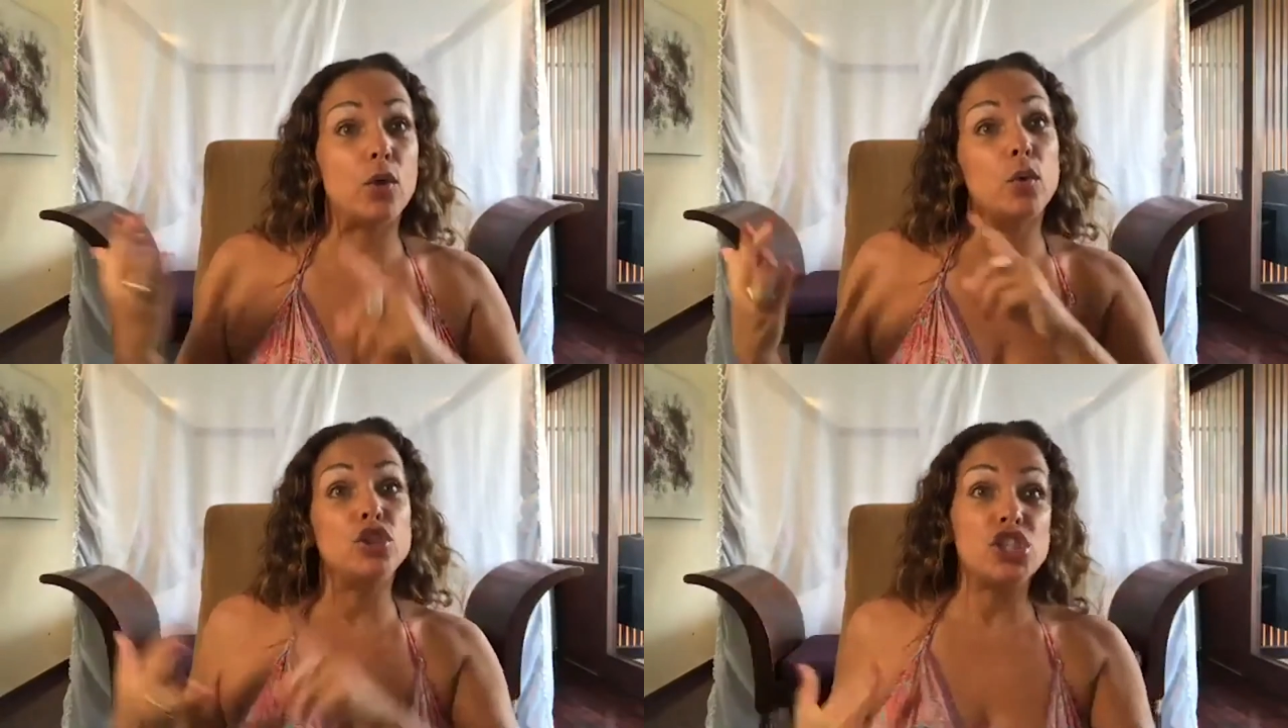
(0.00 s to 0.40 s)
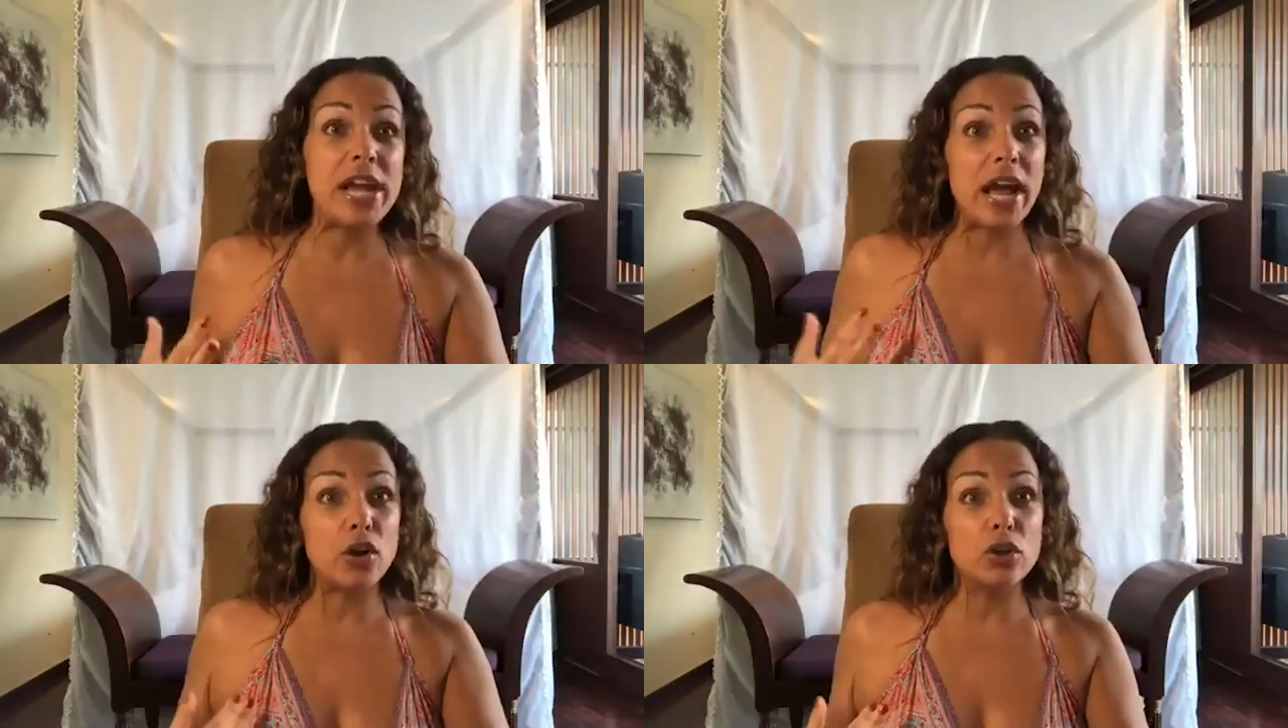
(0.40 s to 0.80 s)
who, and
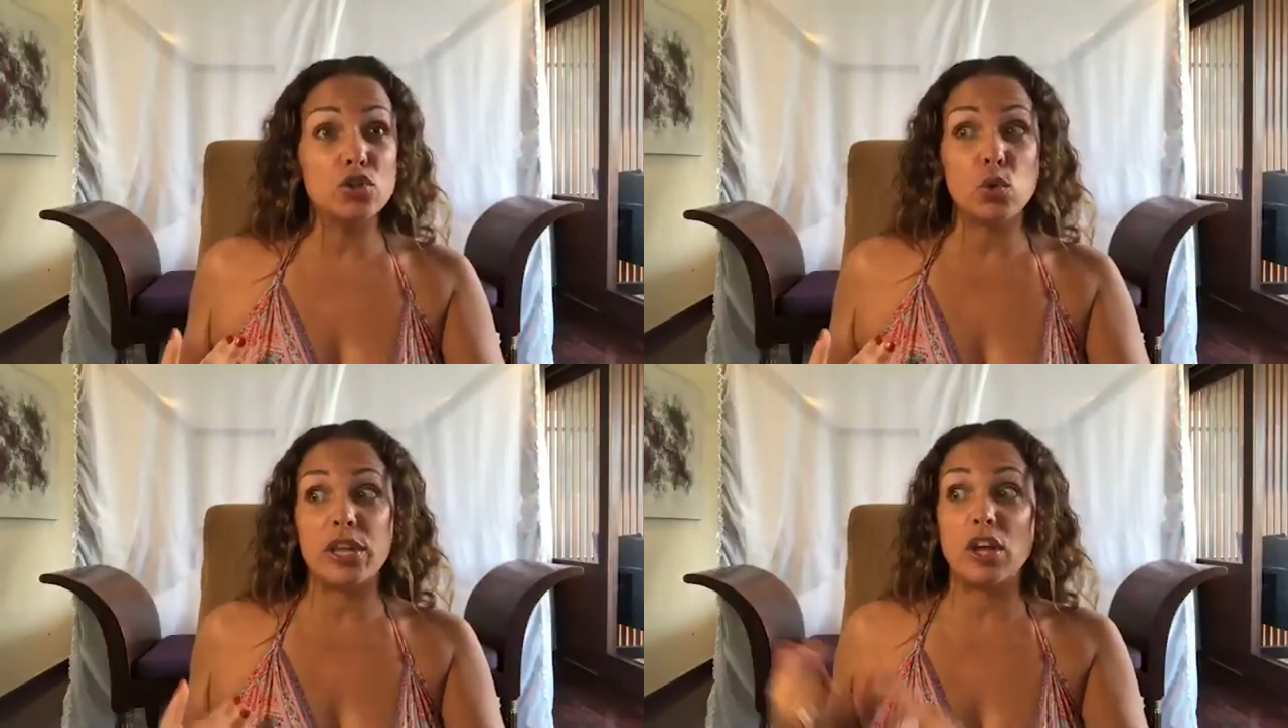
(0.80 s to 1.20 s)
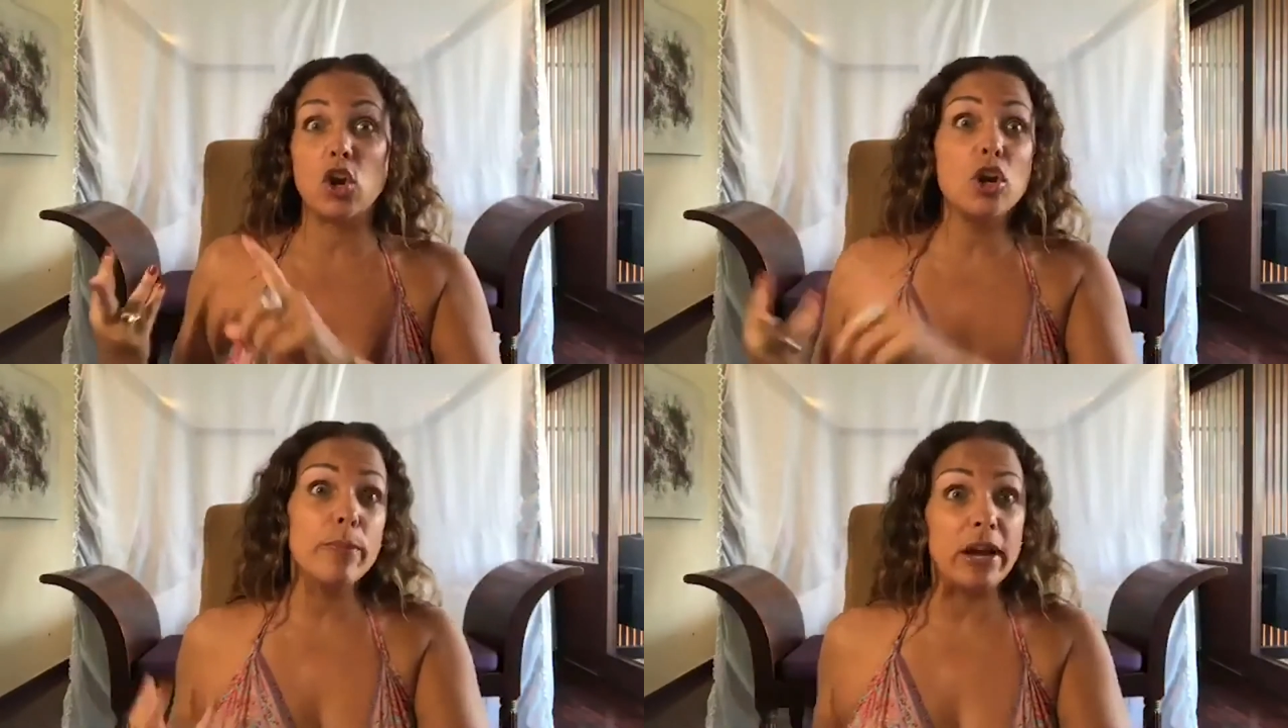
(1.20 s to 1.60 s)
she had her story
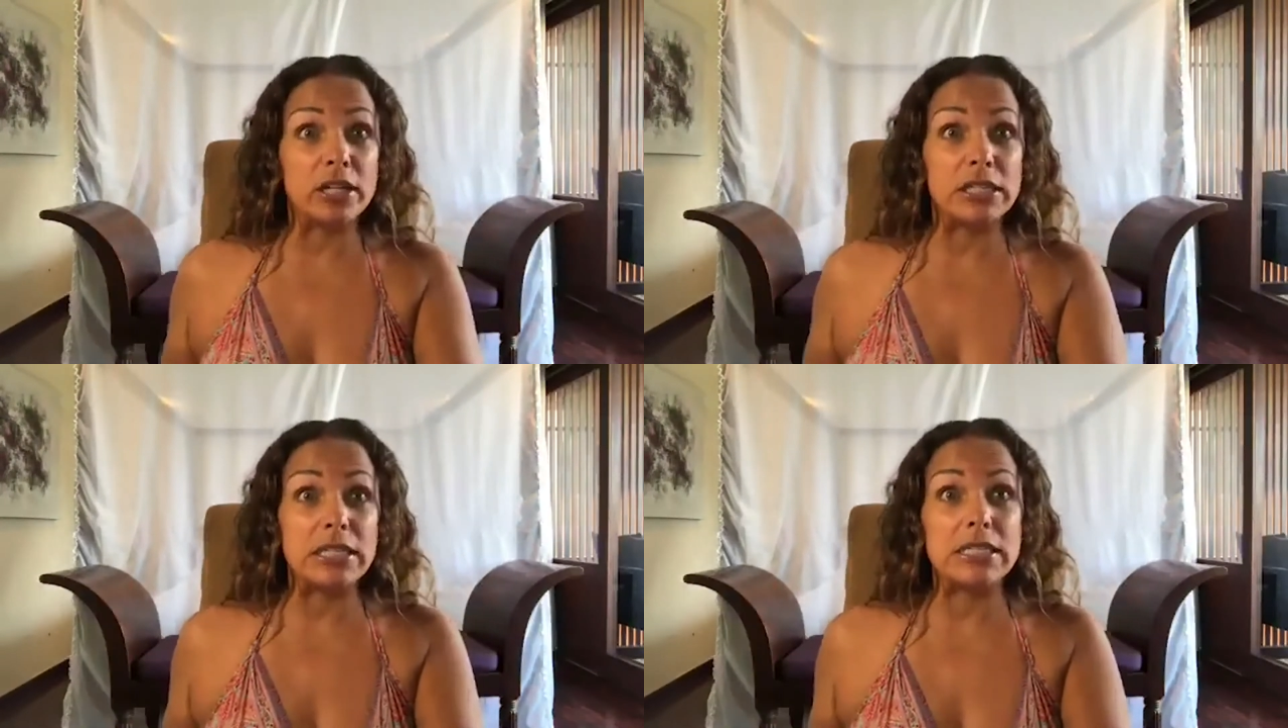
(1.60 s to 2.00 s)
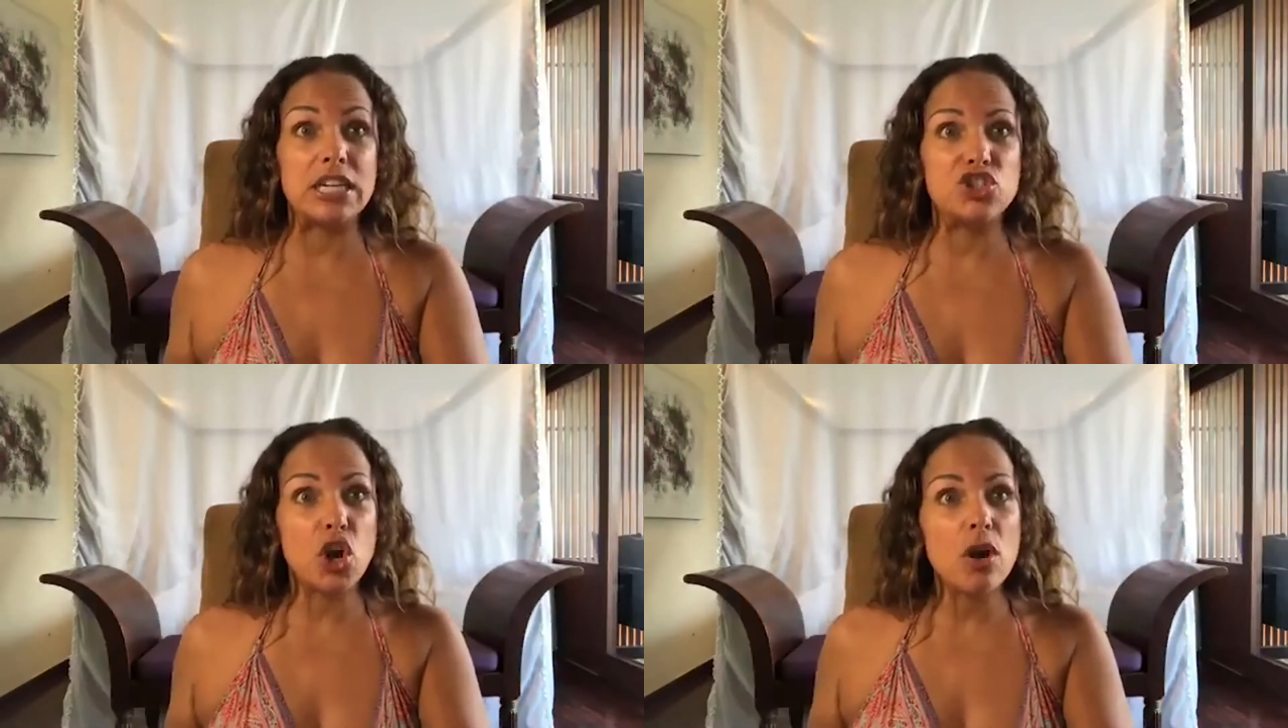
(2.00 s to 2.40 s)
that her parents didn't
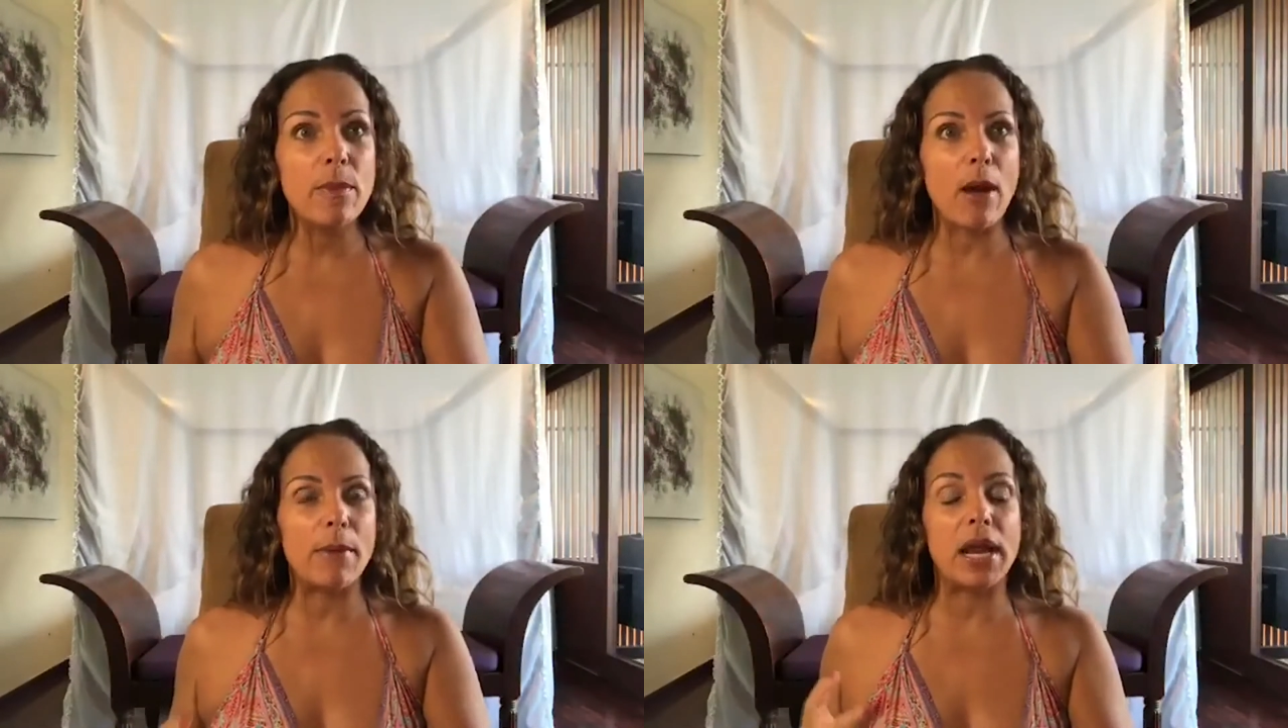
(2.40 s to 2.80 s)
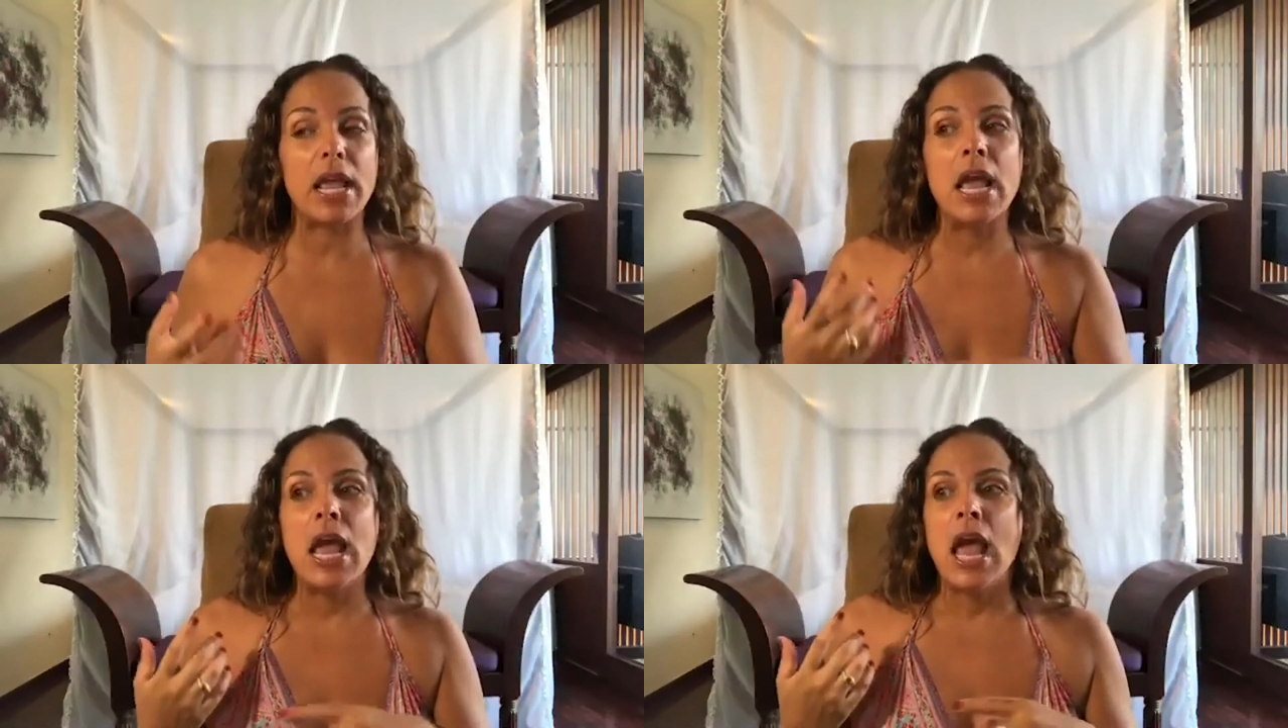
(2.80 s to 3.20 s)
teach her about
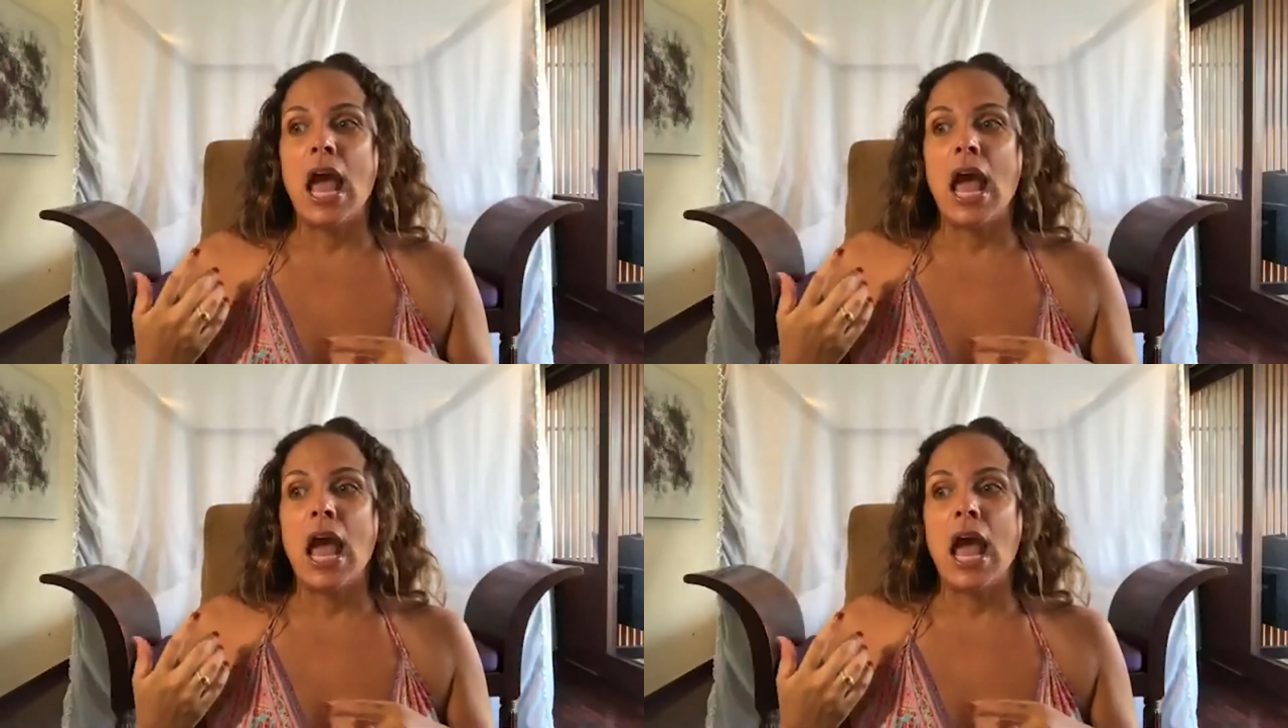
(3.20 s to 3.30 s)
money.